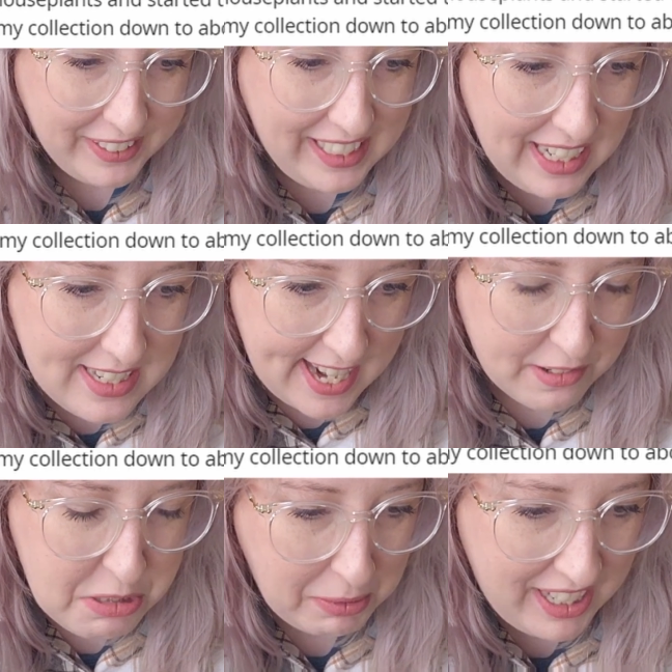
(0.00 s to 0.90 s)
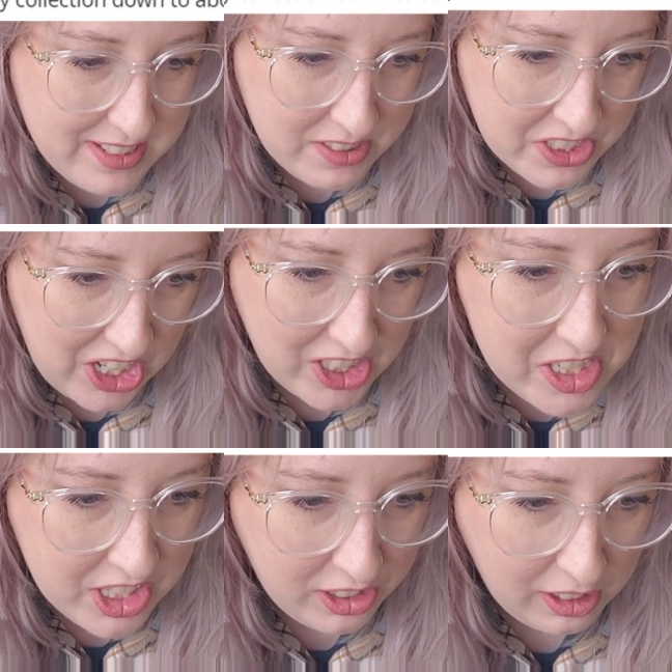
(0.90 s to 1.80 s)
really into houseplants and
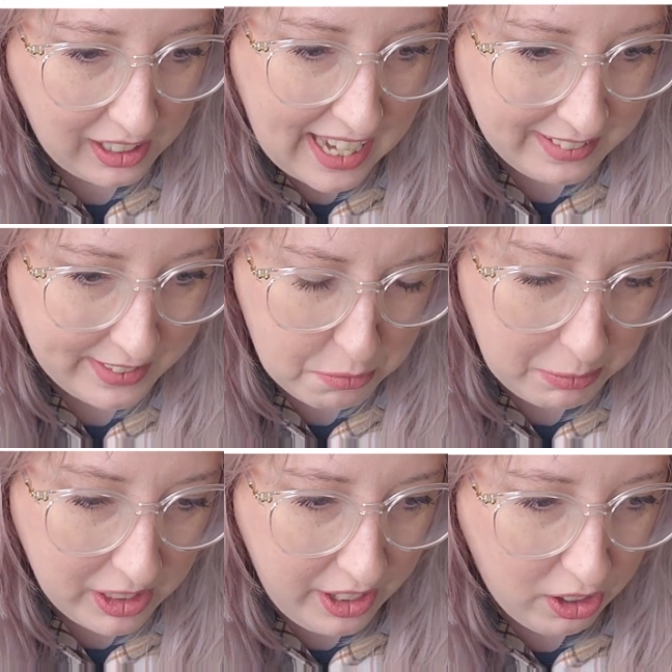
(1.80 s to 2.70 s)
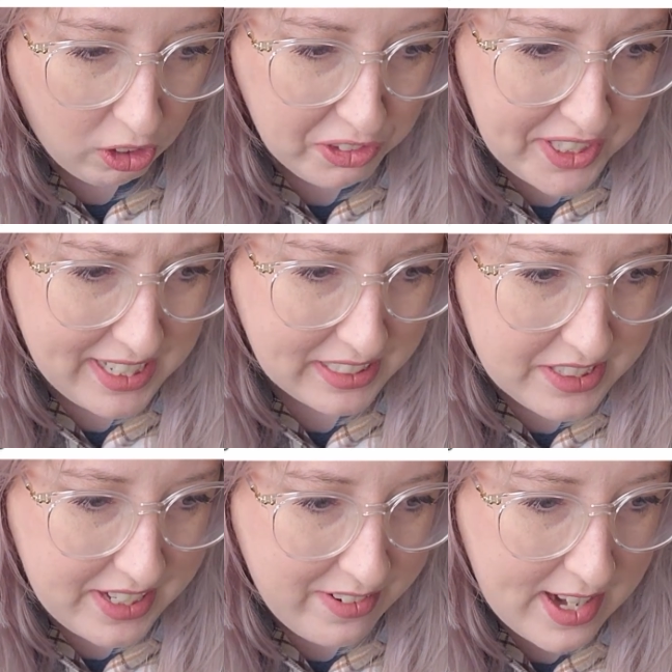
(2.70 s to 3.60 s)
started to collect them. Over the
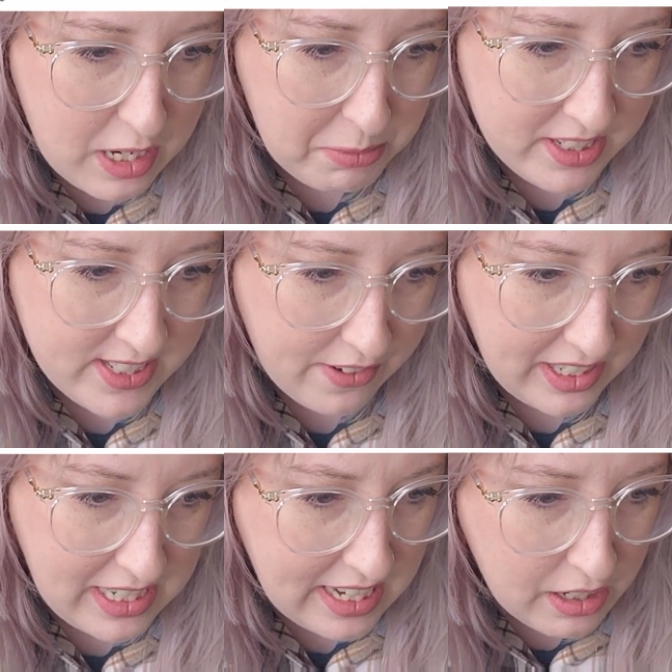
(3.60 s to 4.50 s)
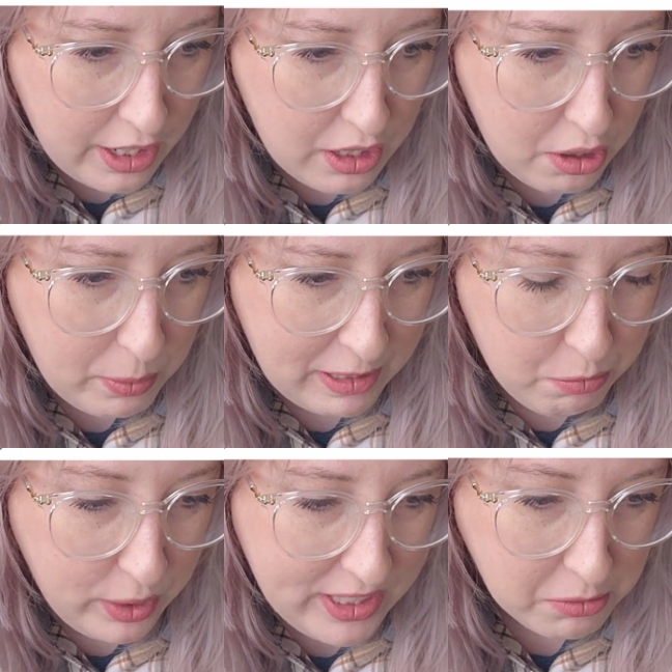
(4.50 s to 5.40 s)
years, I've had up to 70.
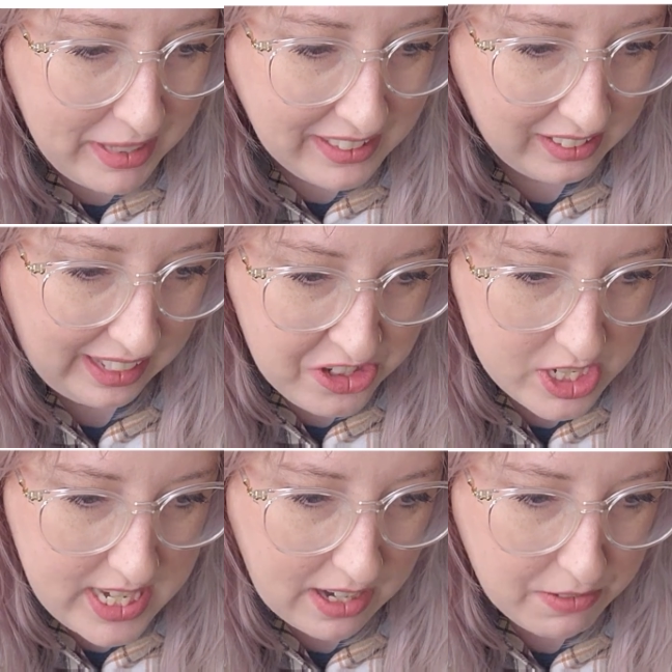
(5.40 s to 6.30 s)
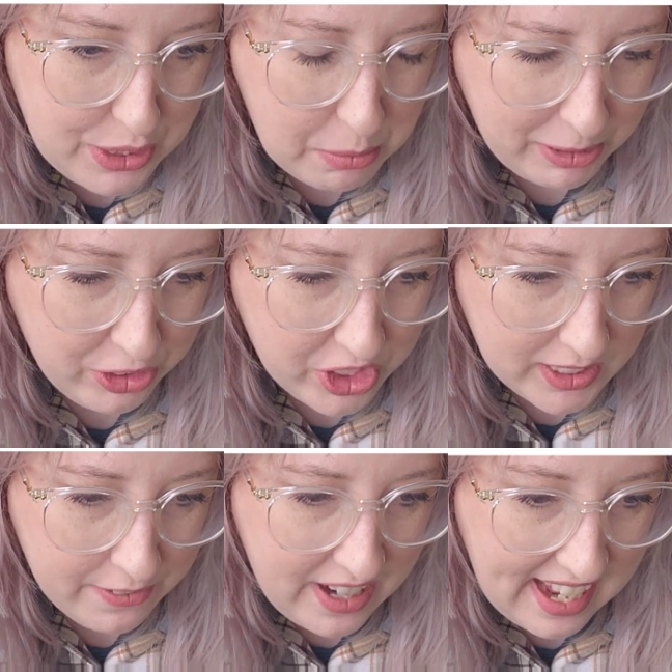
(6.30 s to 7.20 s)
Whittled my collection down to about
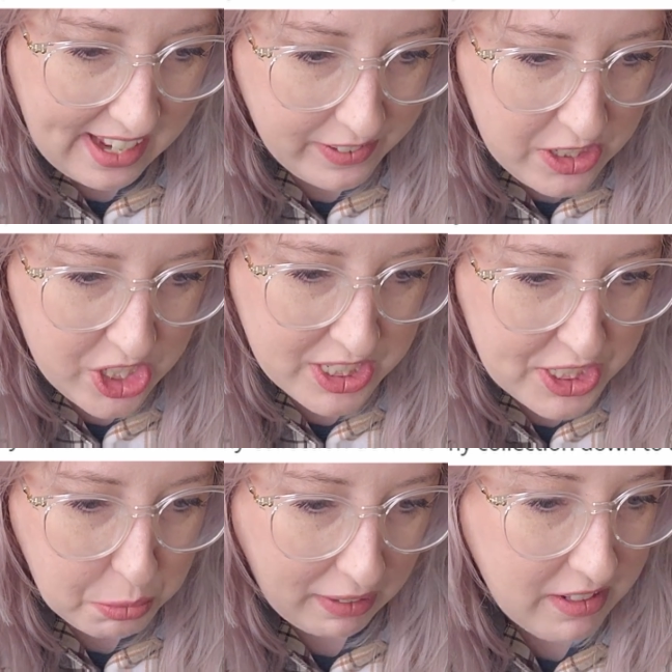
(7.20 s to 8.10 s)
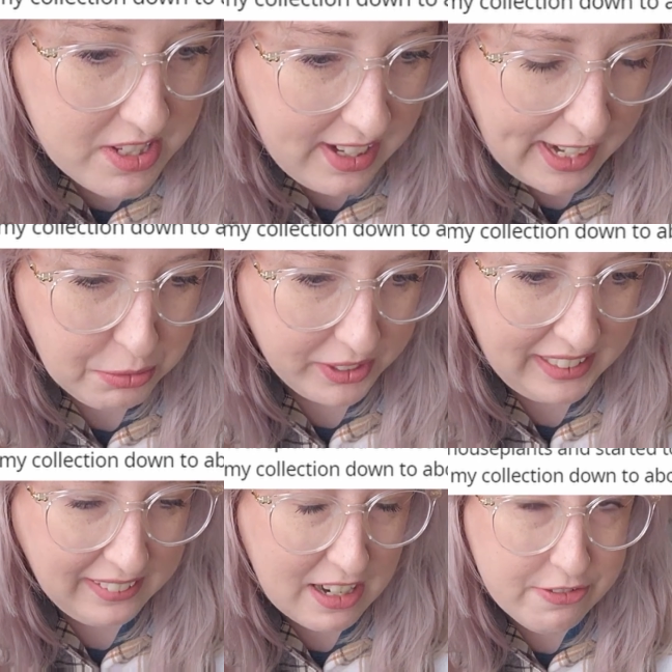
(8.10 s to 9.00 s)
35, just the ones I
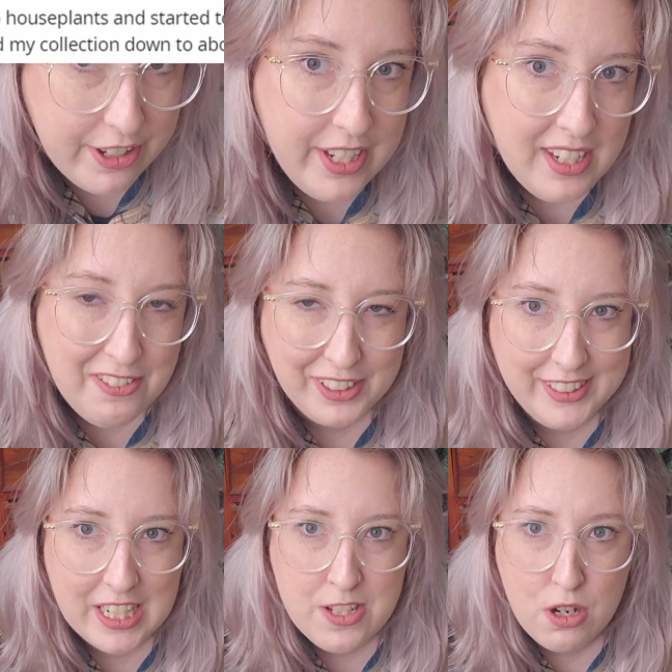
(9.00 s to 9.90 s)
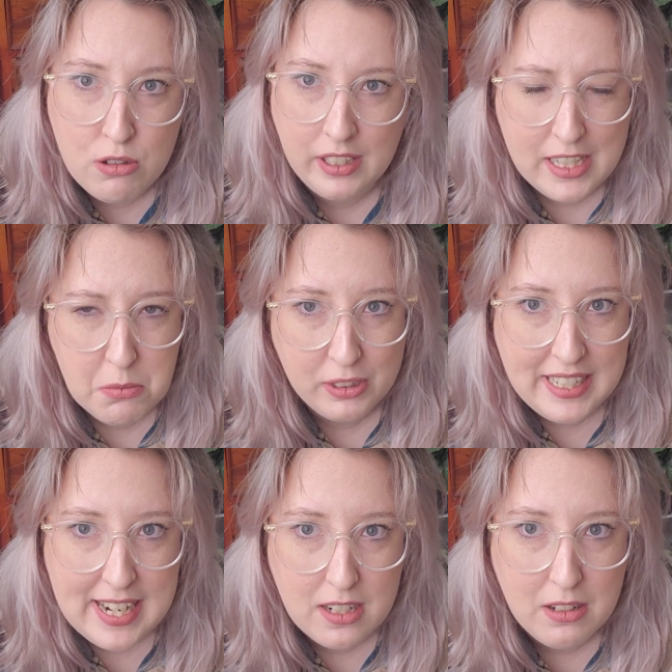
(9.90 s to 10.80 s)
really love. I feel like that's so relatable
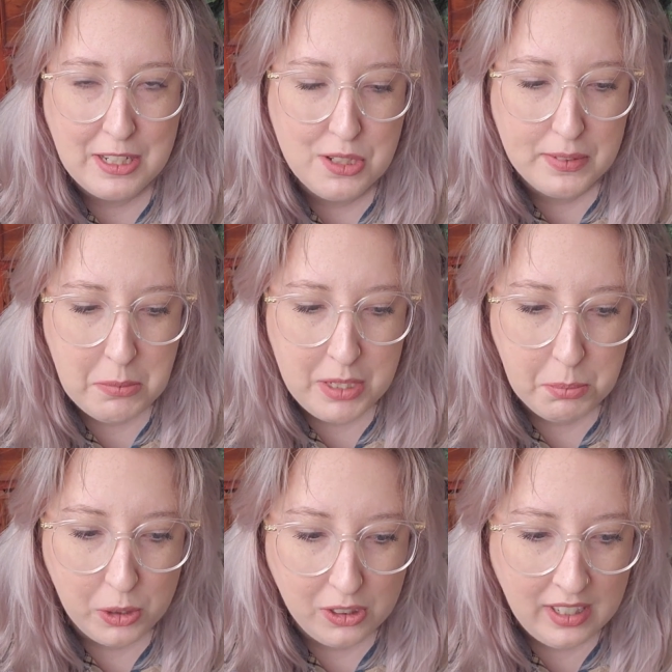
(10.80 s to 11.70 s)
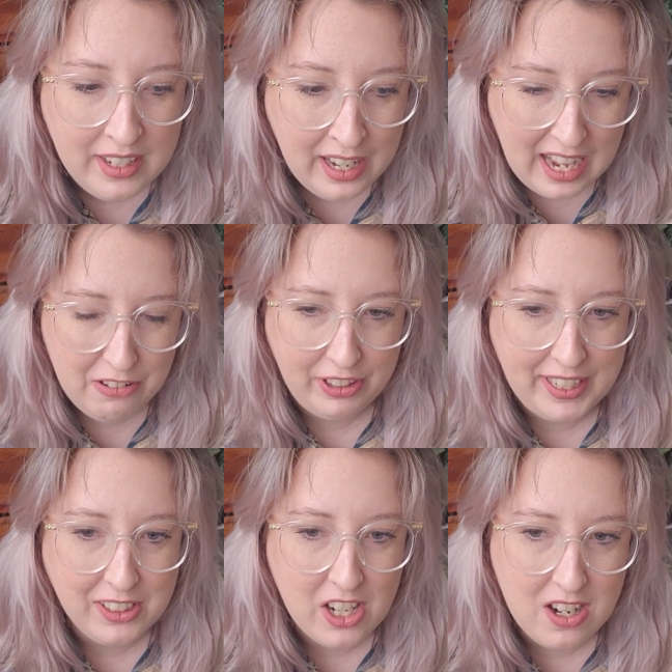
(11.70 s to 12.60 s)
right now. Like, so many people have
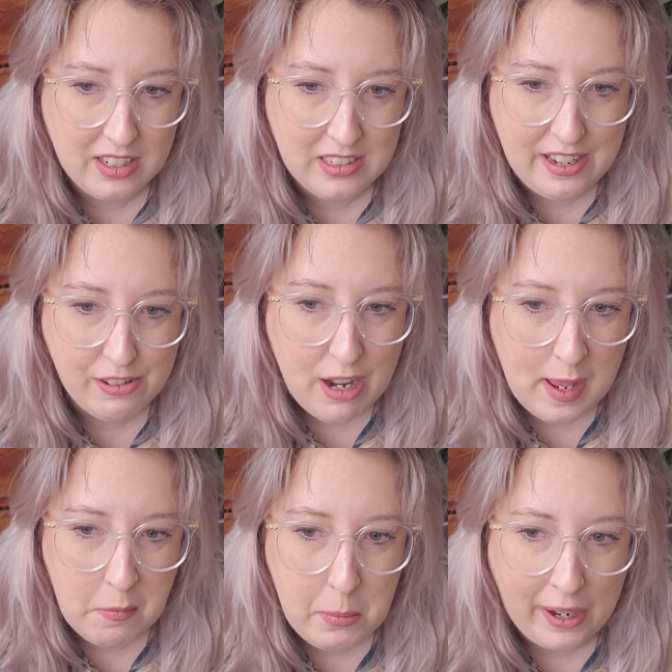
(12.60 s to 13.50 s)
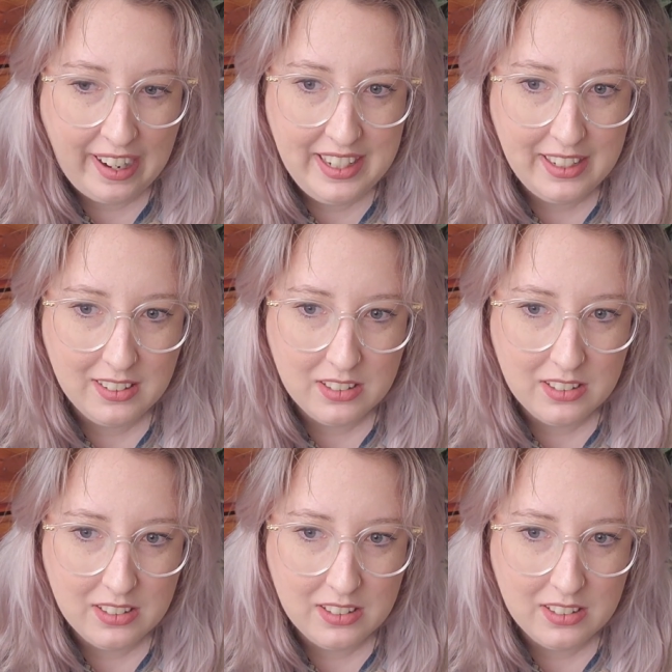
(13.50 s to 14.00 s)
like gone out and bought